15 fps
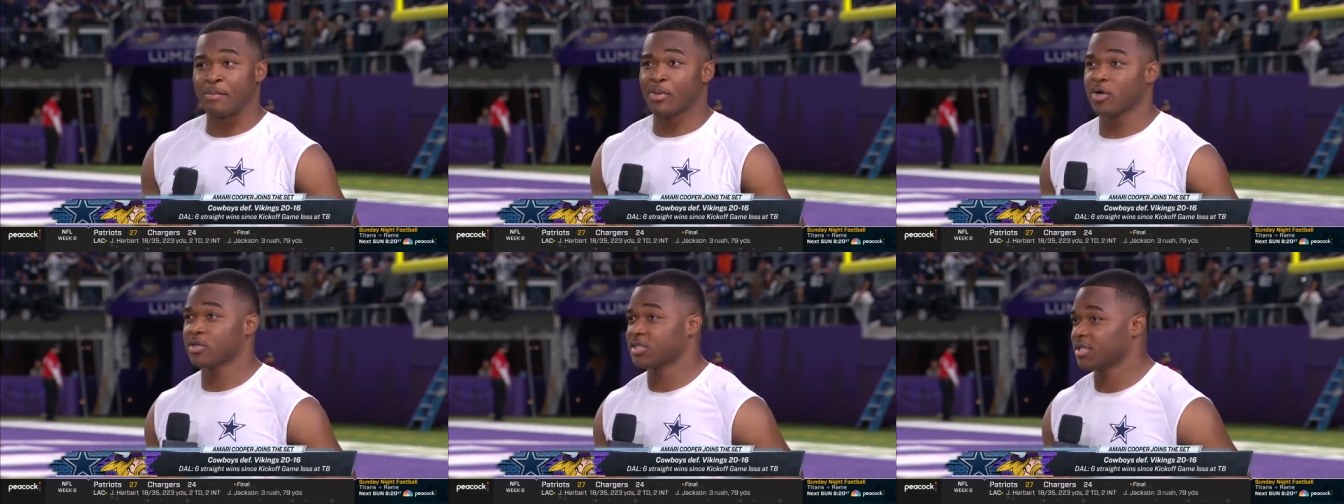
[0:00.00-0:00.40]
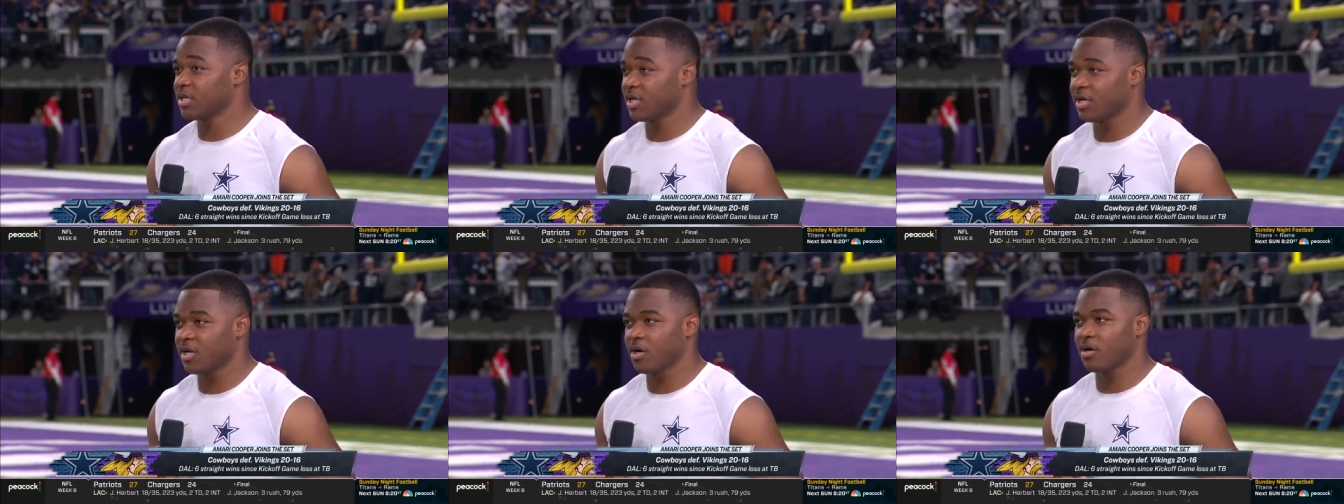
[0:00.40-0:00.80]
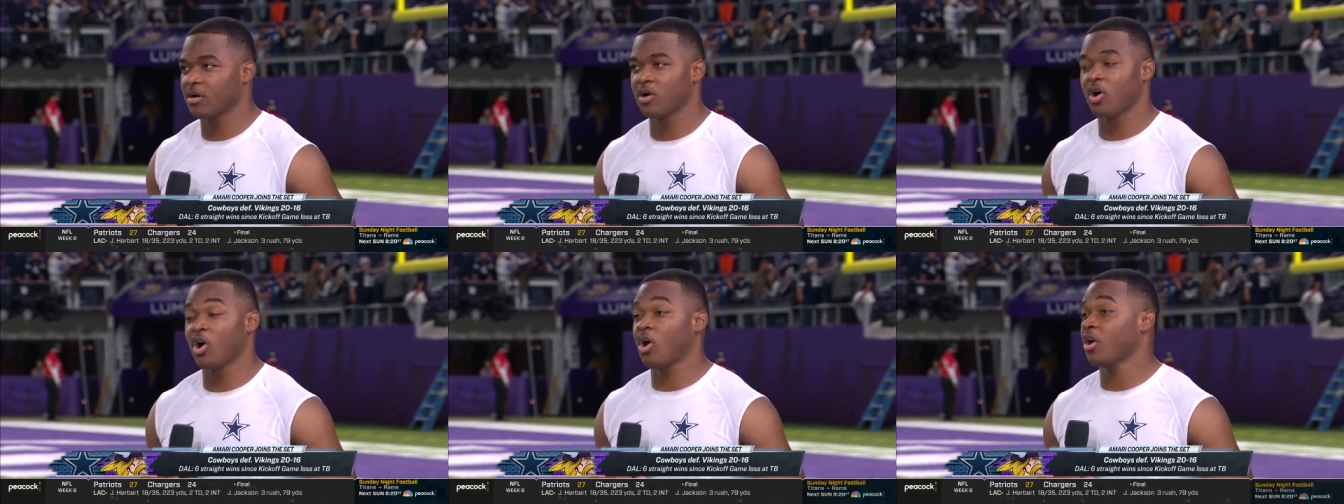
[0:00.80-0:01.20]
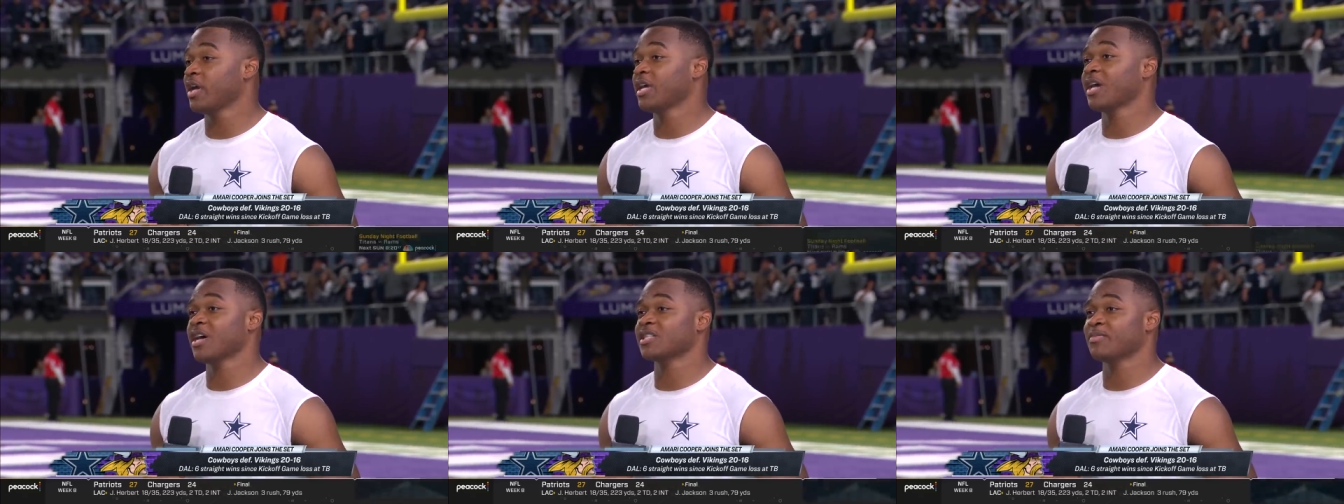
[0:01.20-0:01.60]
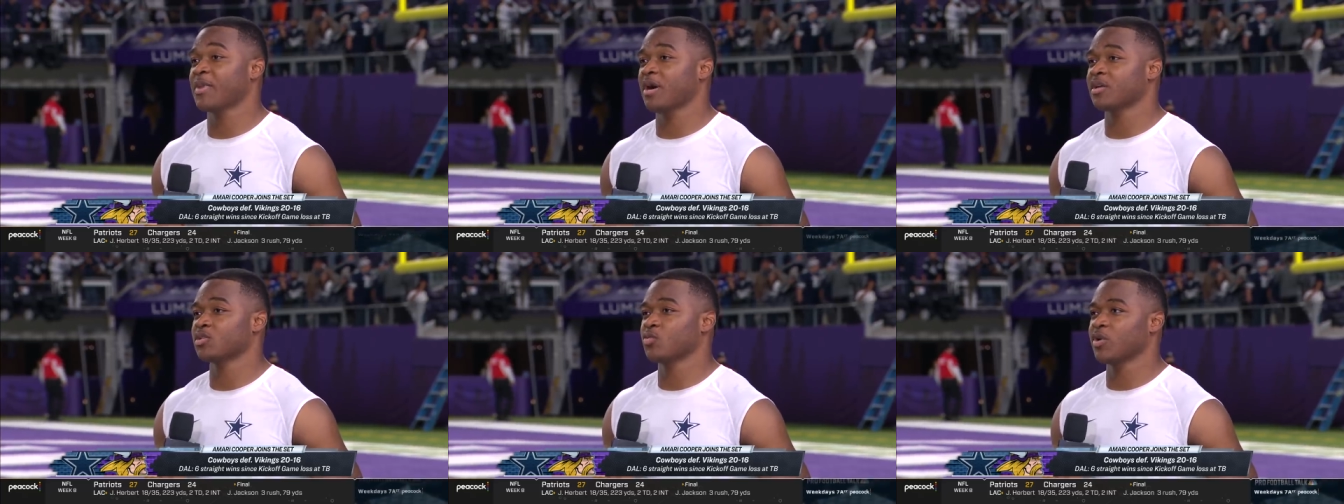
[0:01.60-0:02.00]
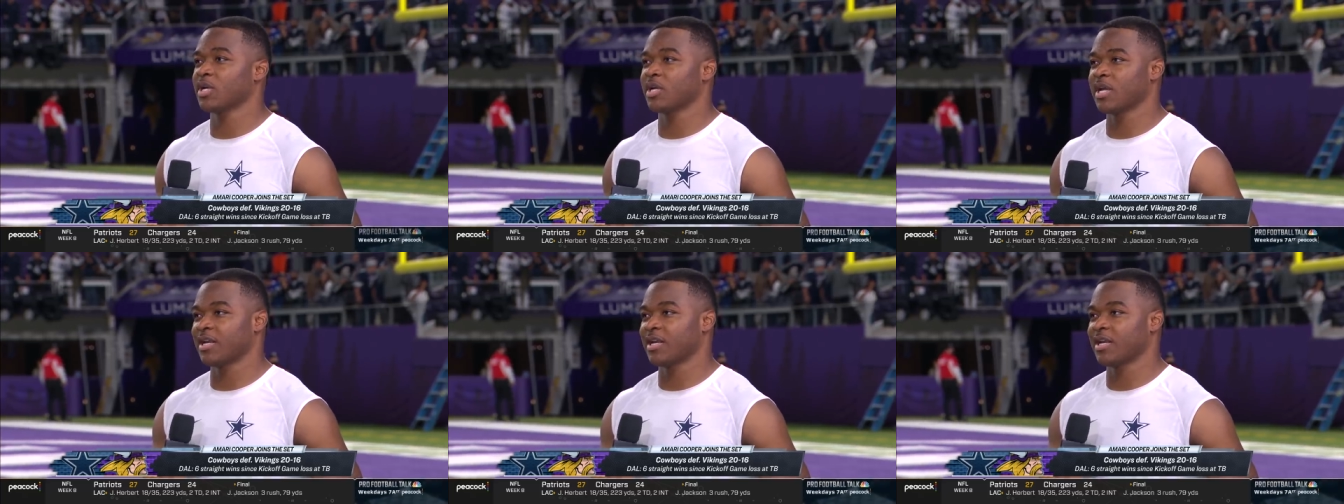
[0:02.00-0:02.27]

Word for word: personnel. All he cares about is winning.